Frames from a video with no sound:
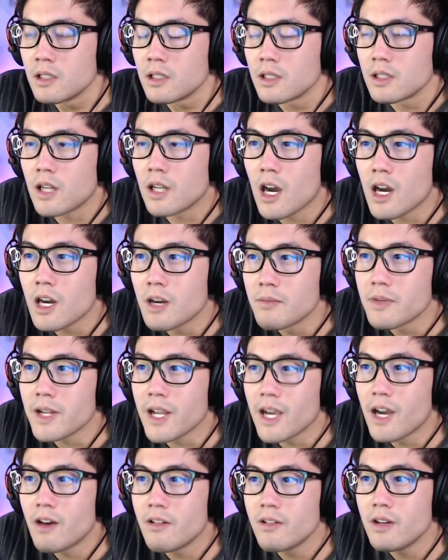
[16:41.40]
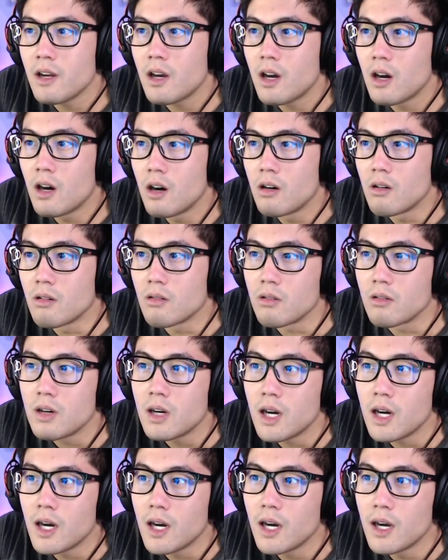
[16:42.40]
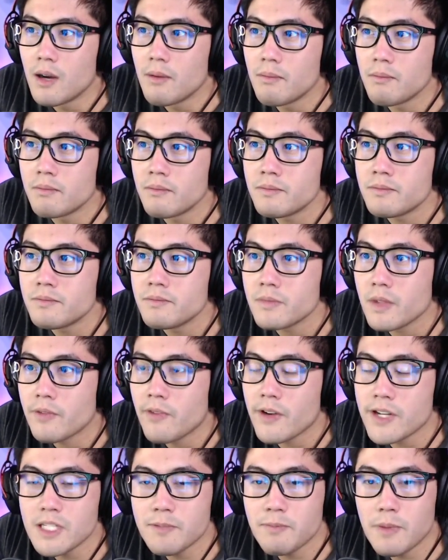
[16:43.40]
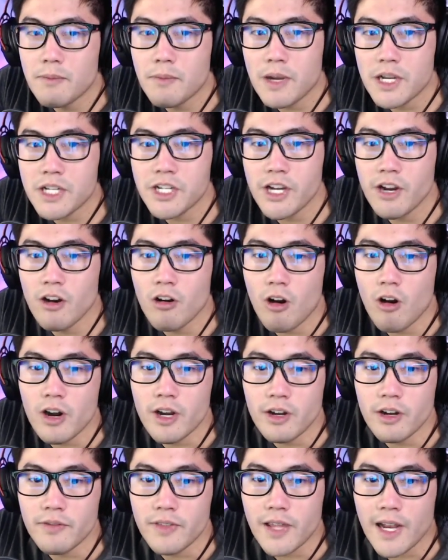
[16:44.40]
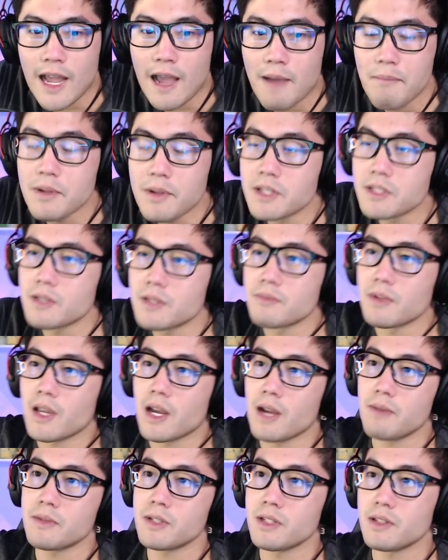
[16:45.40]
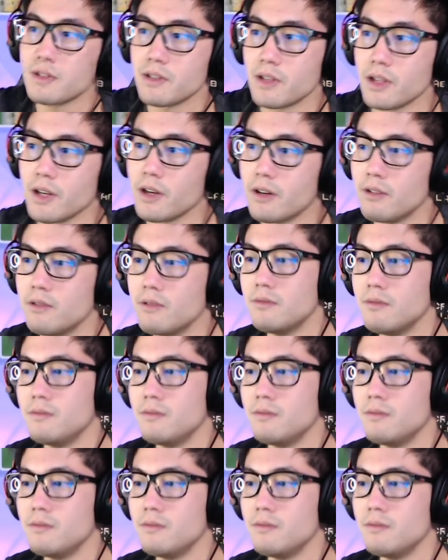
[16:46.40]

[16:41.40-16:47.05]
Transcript: Knock him down? Oh, um, if I spin my chair hard enough, that happens sometimes, you know?